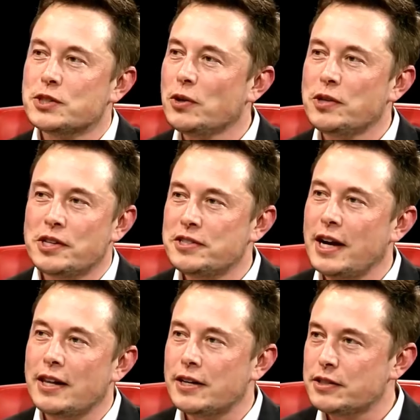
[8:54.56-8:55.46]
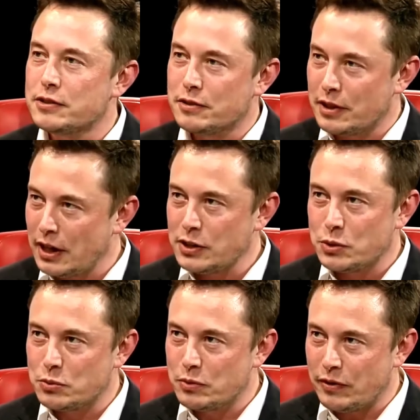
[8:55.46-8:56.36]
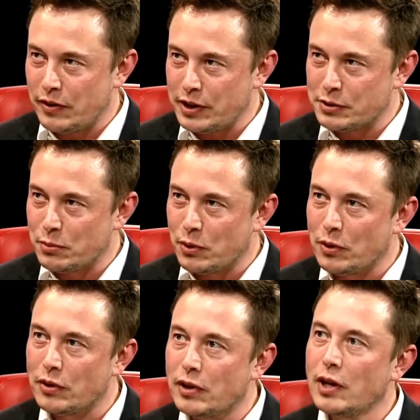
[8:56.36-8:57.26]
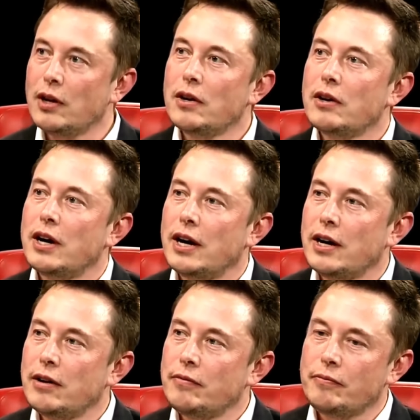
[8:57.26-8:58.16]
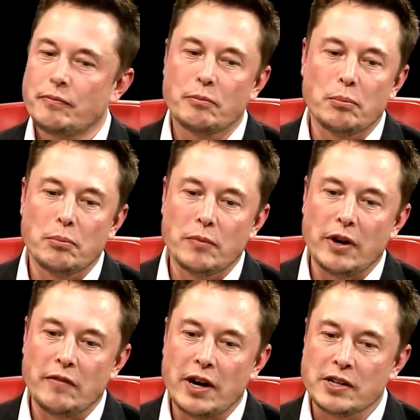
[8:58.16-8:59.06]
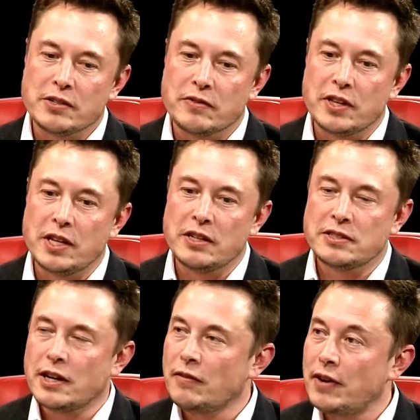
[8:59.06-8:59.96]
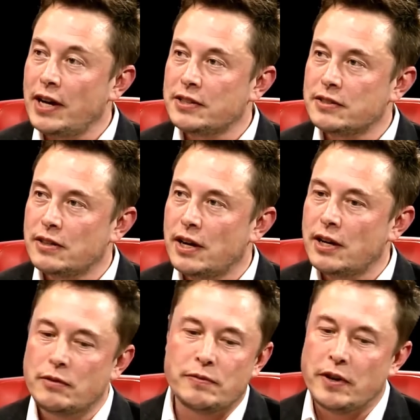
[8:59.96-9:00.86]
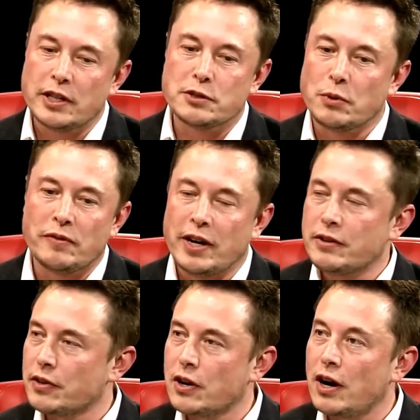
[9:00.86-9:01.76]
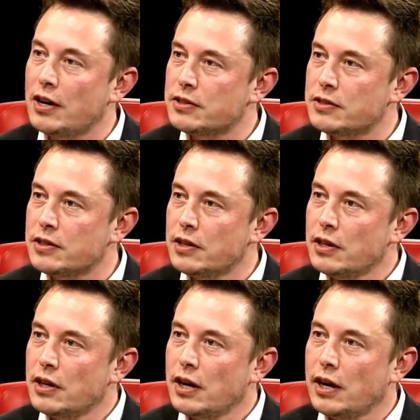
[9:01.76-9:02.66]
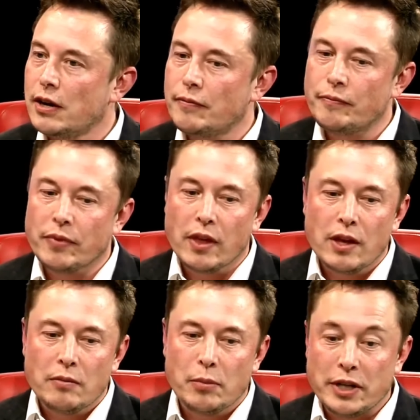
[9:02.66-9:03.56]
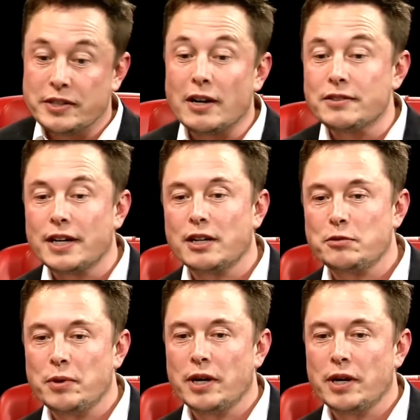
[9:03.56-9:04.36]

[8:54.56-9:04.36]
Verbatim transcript: the salt in the salad. It's, it's a very small um, amount of the cell mass and a fairly small amount of the cost. Um, but it sounds like it's